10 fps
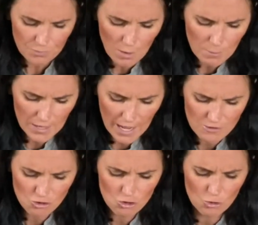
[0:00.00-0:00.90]
But I
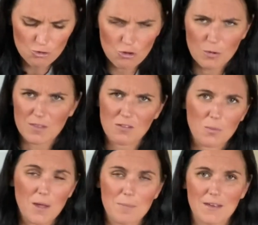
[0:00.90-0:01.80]
just chose to do it this
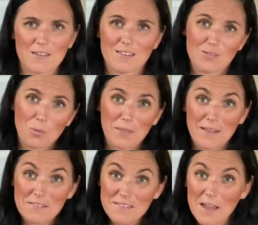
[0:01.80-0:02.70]
way because it's one
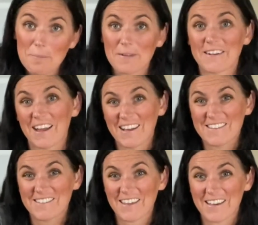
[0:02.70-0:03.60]
less step and I
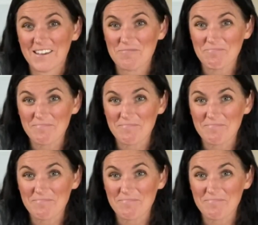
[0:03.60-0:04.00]
just like it